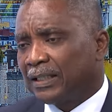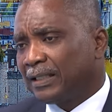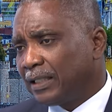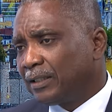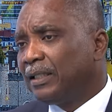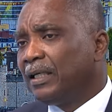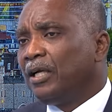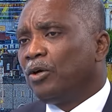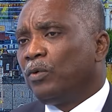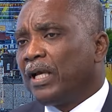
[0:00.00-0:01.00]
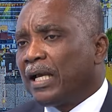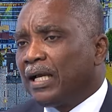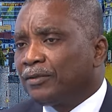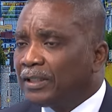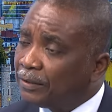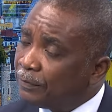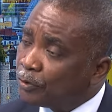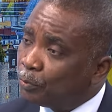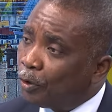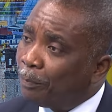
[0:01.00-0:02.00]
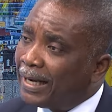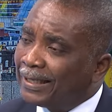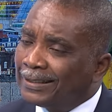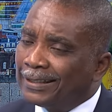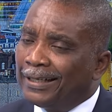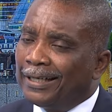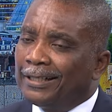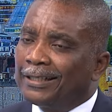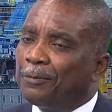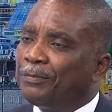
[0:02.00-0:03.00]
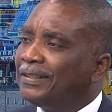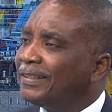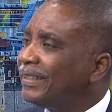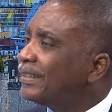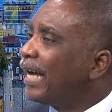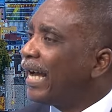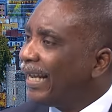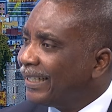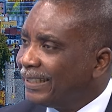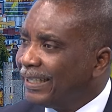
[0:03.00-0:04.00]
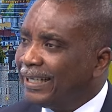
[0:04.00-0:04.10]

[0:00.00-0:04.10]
And then we are a relatively small bank. Competition is high.